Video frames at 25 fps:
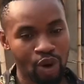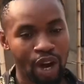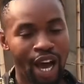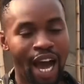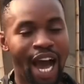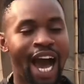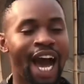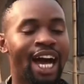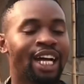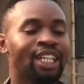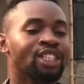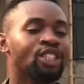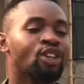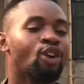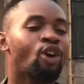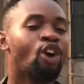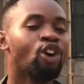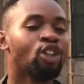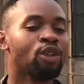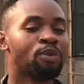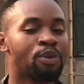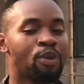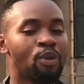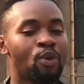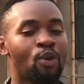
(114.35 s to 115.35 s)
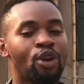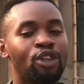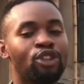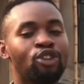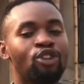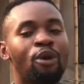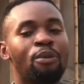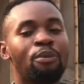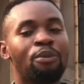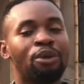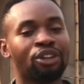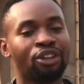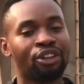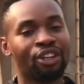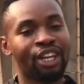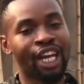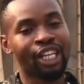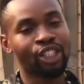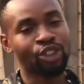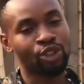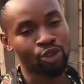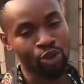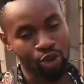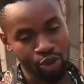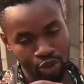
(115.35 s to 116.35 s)
and all the people who don't
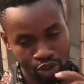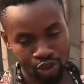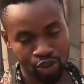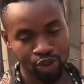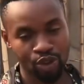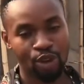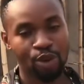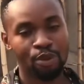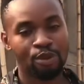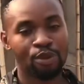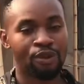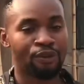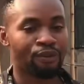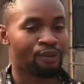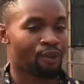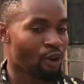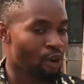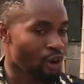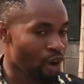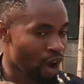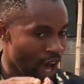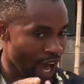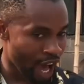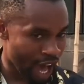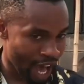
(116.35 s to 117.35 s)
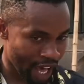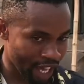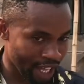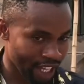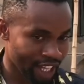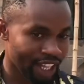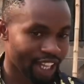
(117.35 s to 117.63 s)
patronize us before her,